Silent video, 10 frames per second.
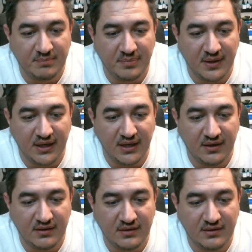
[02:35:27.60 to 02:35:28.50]
but
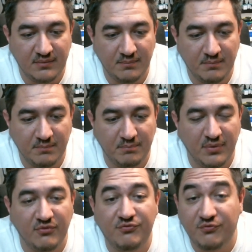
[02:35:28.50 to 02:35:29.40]

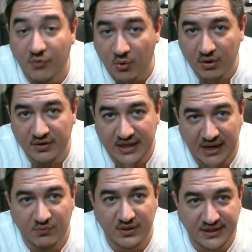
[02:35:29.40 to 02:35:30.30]
before
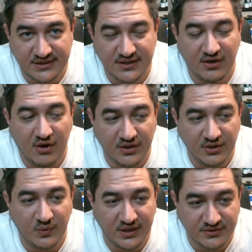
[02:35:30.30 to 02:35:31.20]
they released it on the
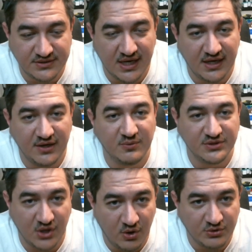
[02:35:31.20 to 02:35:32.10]
Windows side, and it
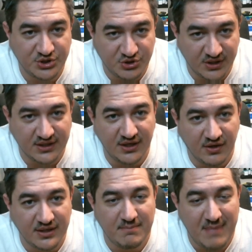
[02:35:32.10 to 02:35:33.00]
was strictly
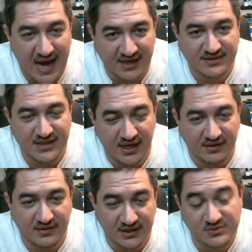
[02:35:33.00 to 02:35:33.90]
on the Mac side
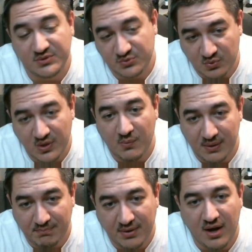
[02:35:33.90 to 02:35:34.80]
of things, was when we
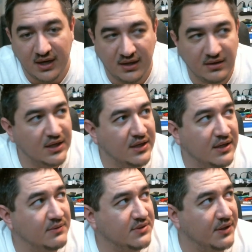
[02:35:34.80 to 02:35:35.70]
bought it. It
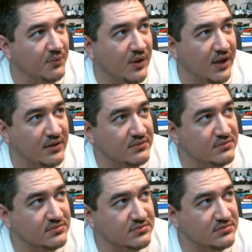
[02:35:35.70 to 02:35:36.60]
was like, what,
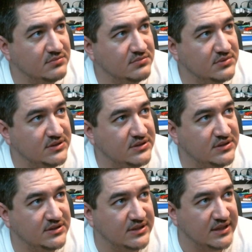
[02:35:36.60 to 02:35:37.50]

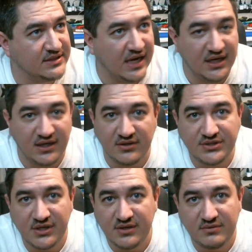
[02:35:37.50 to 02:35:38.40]
6-8 years
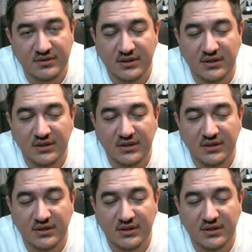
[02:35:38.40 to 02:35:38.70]
ago?